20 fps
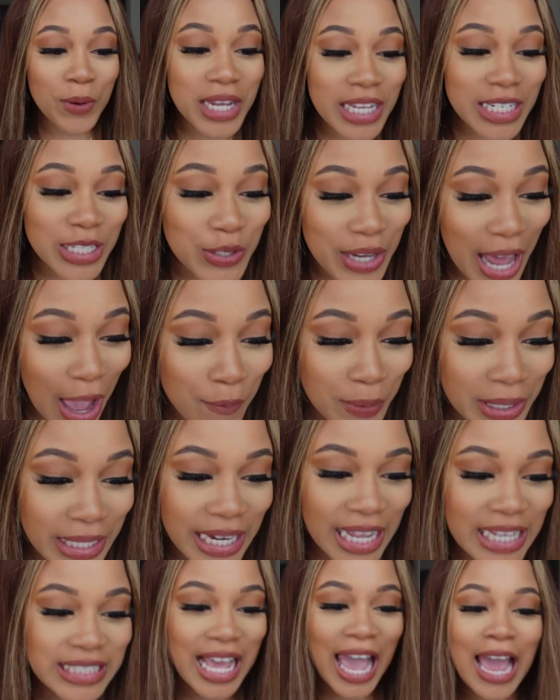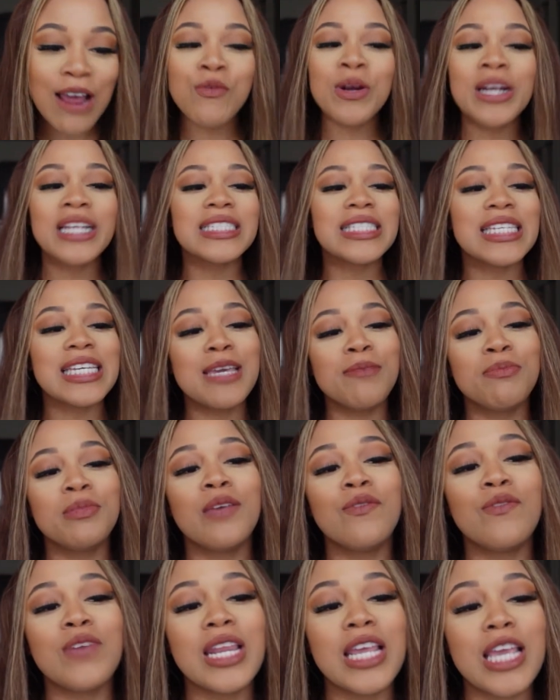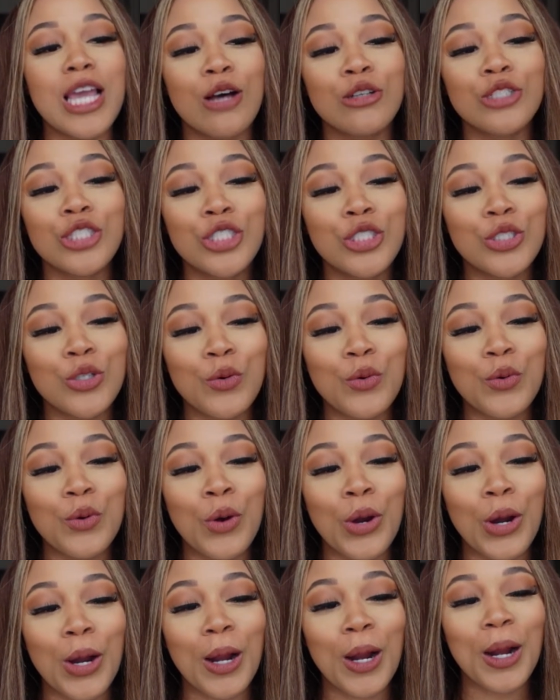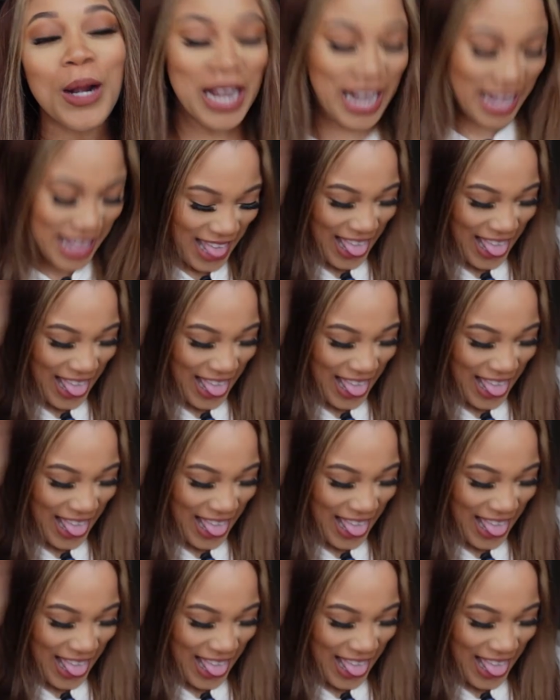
we can do that one next. I wanted to keep the video short.